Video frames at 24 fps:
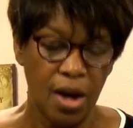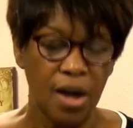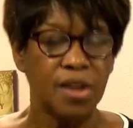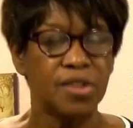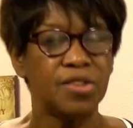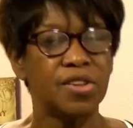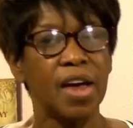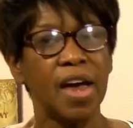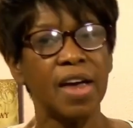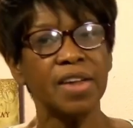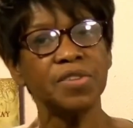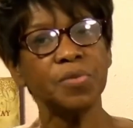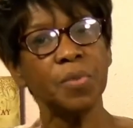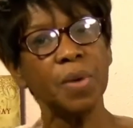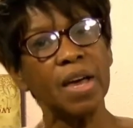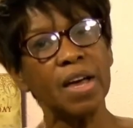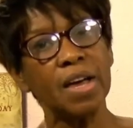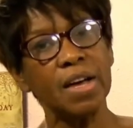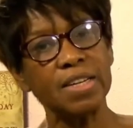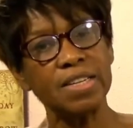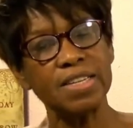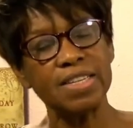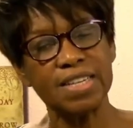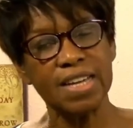So, as we
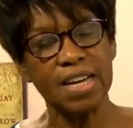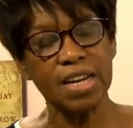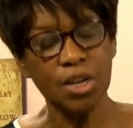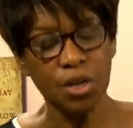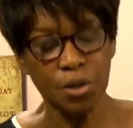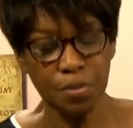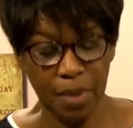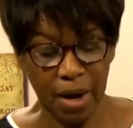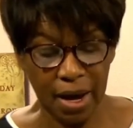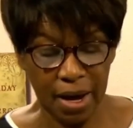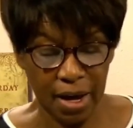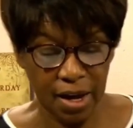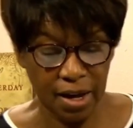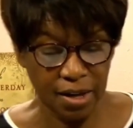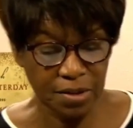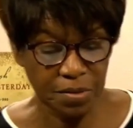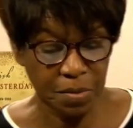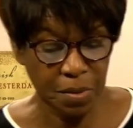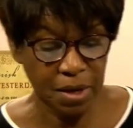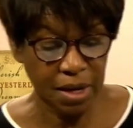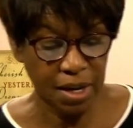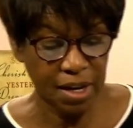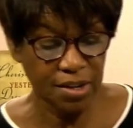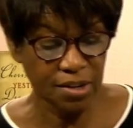continue, my
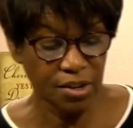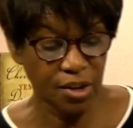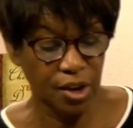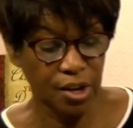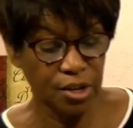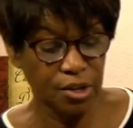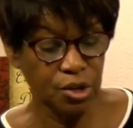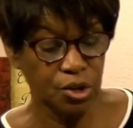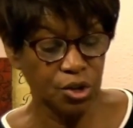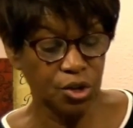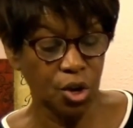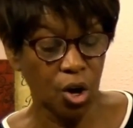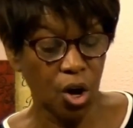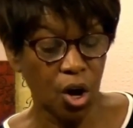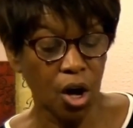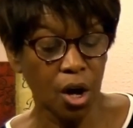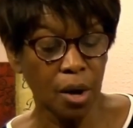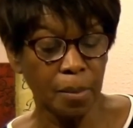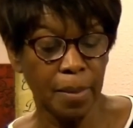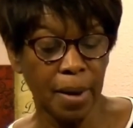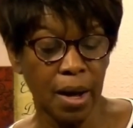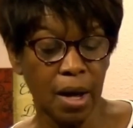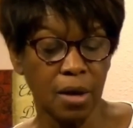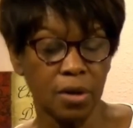husband is going to talk
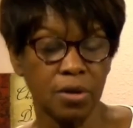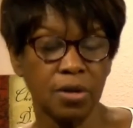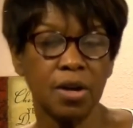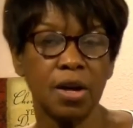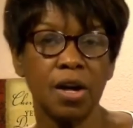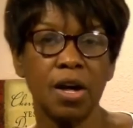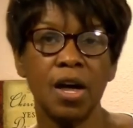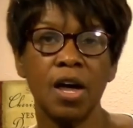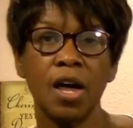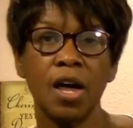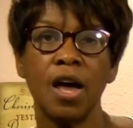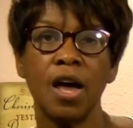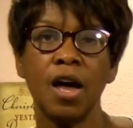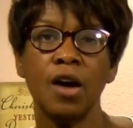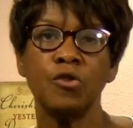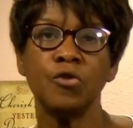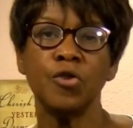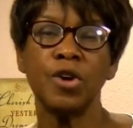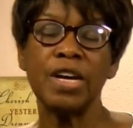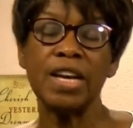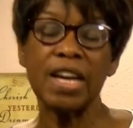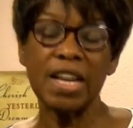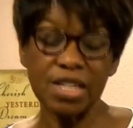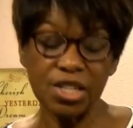about
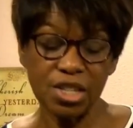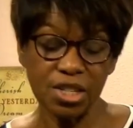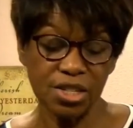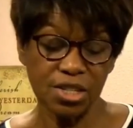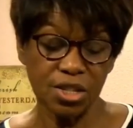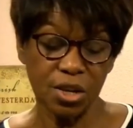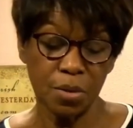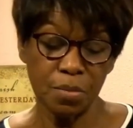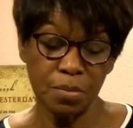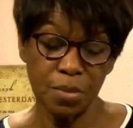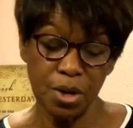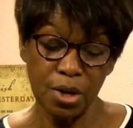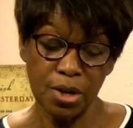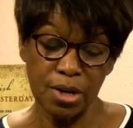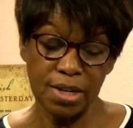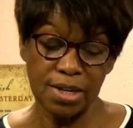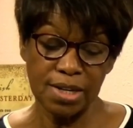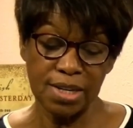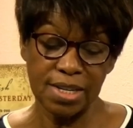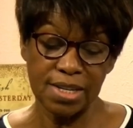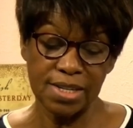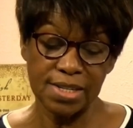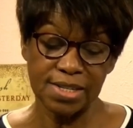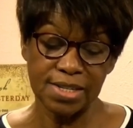religious
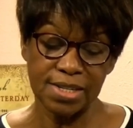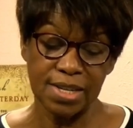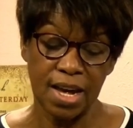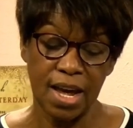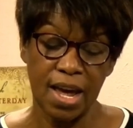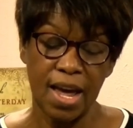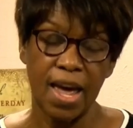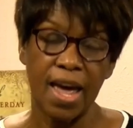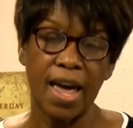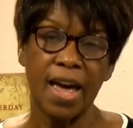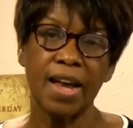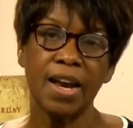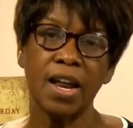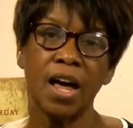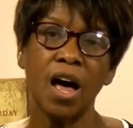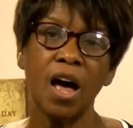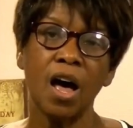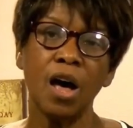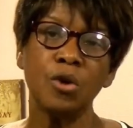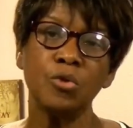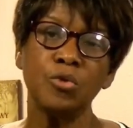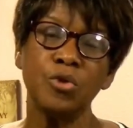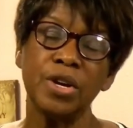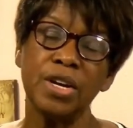communities and
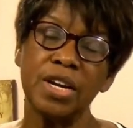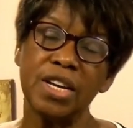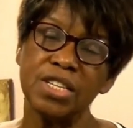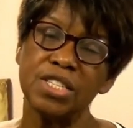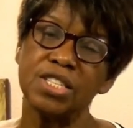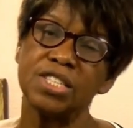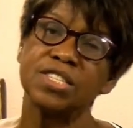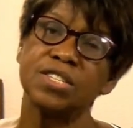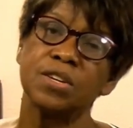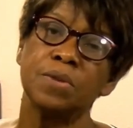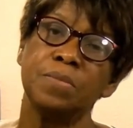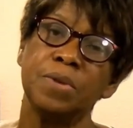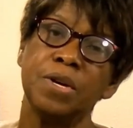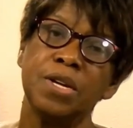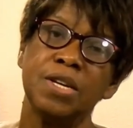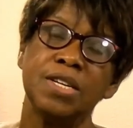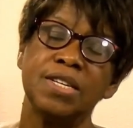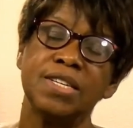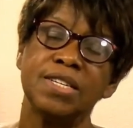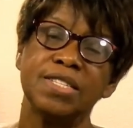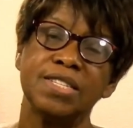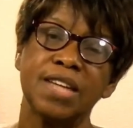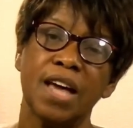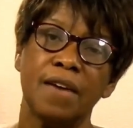how religious
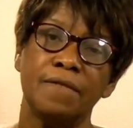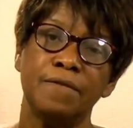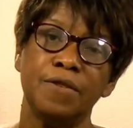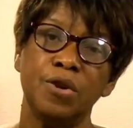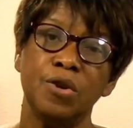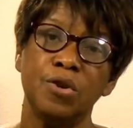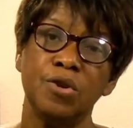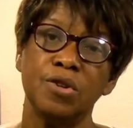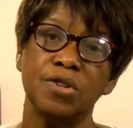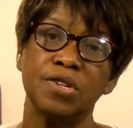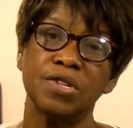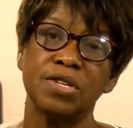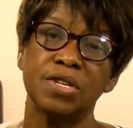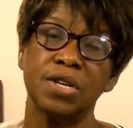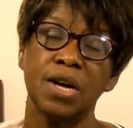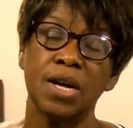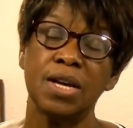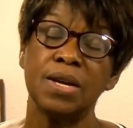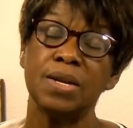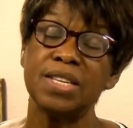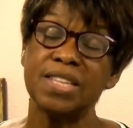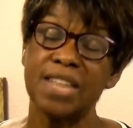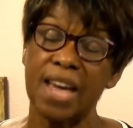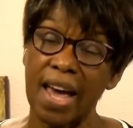communities have used
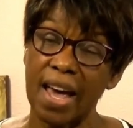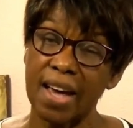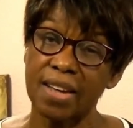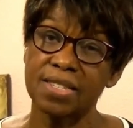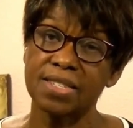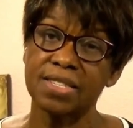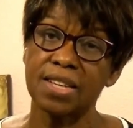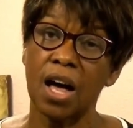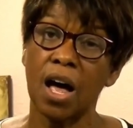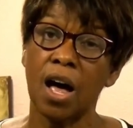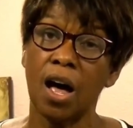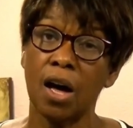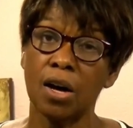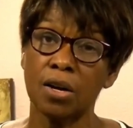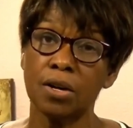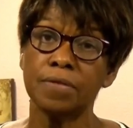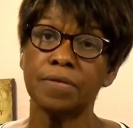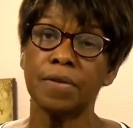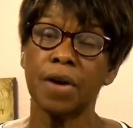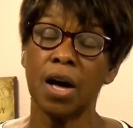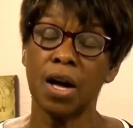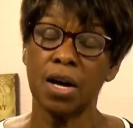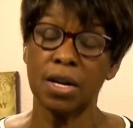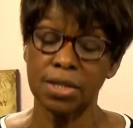texts out
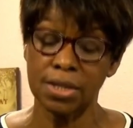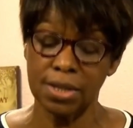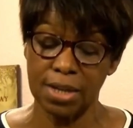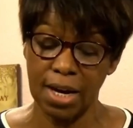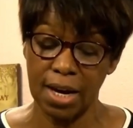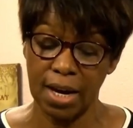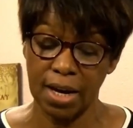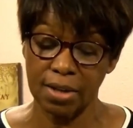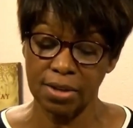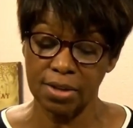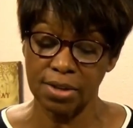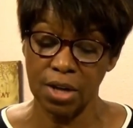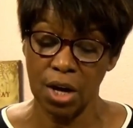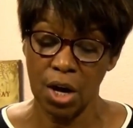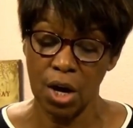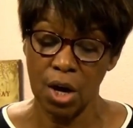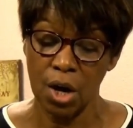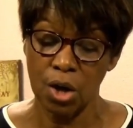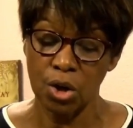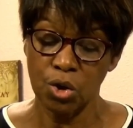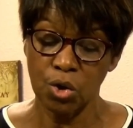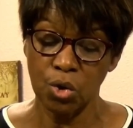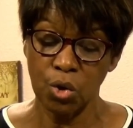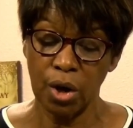of context
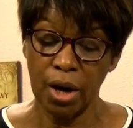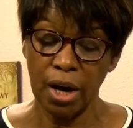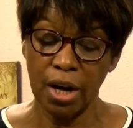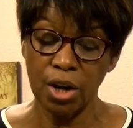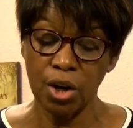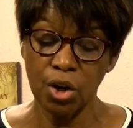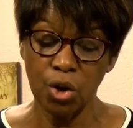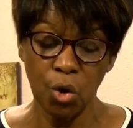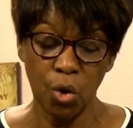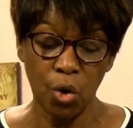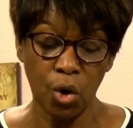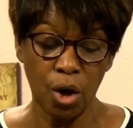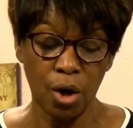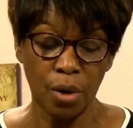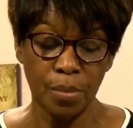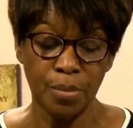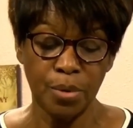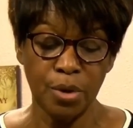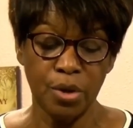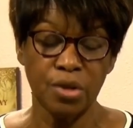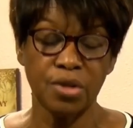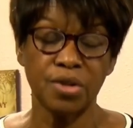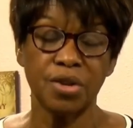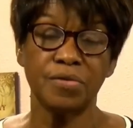to ignore
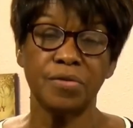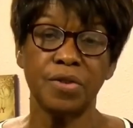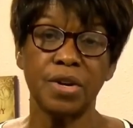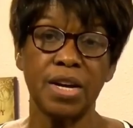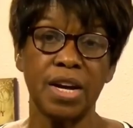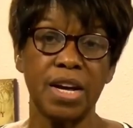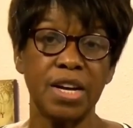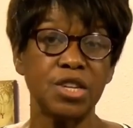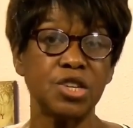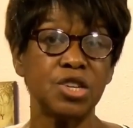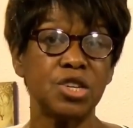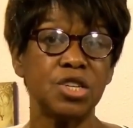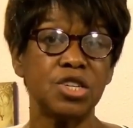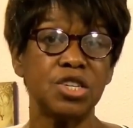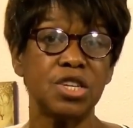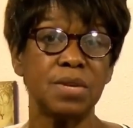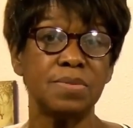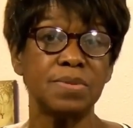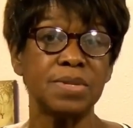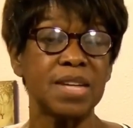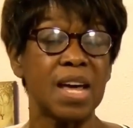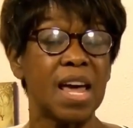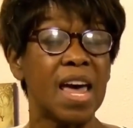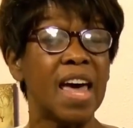abusive
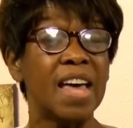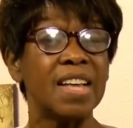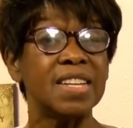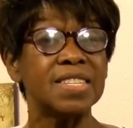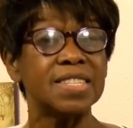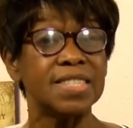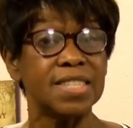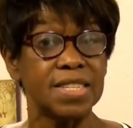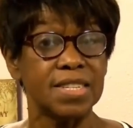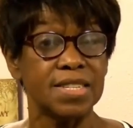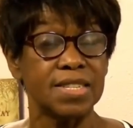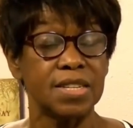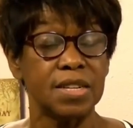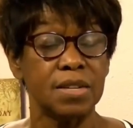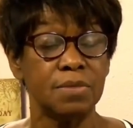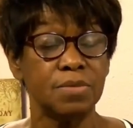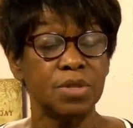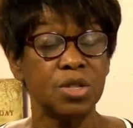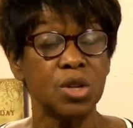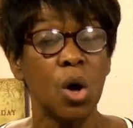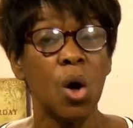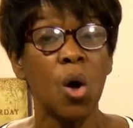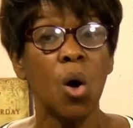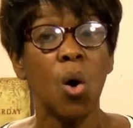relationships and
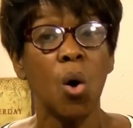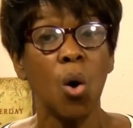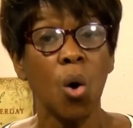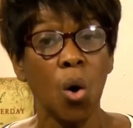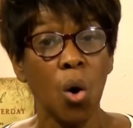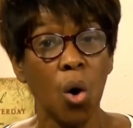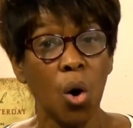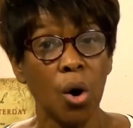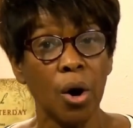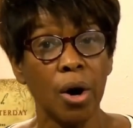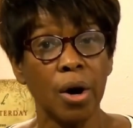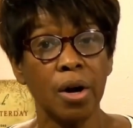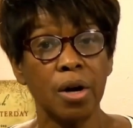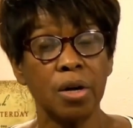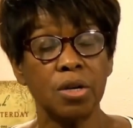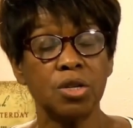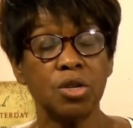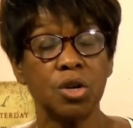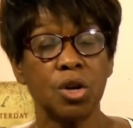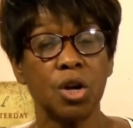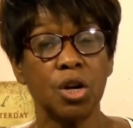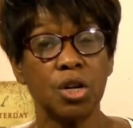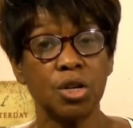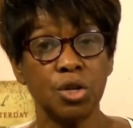systems or
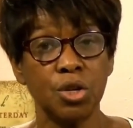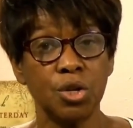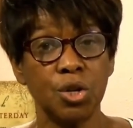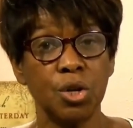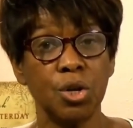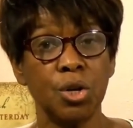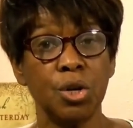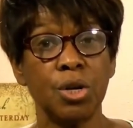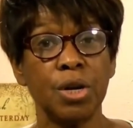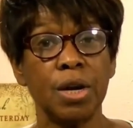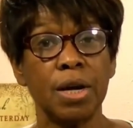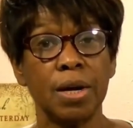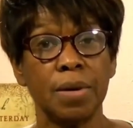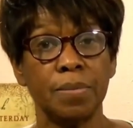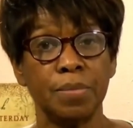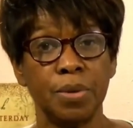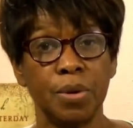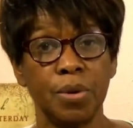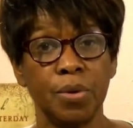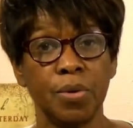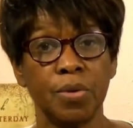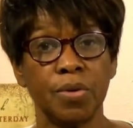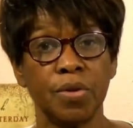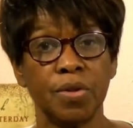to condone
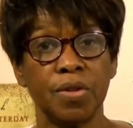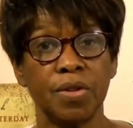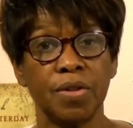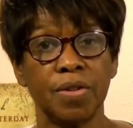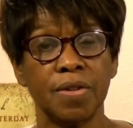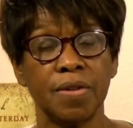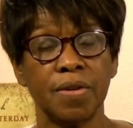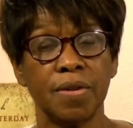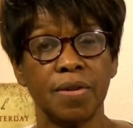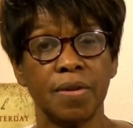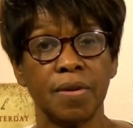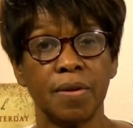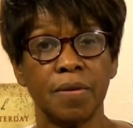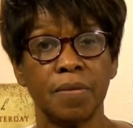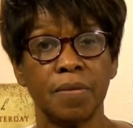abuse.